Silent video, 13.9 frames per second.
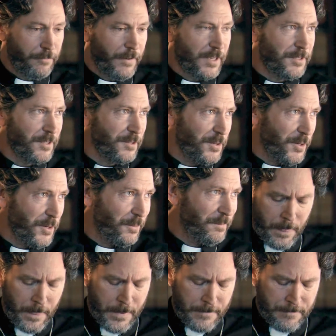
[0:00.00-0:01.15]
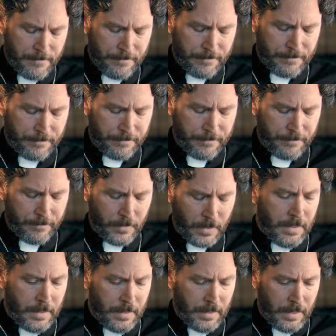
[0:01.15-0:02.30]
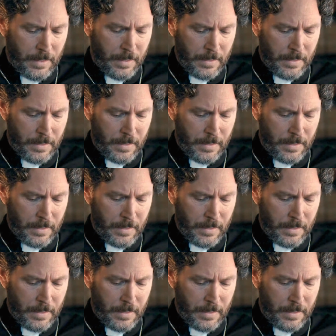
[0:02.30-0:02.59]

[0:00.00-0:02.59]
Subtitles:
is happening because of me. And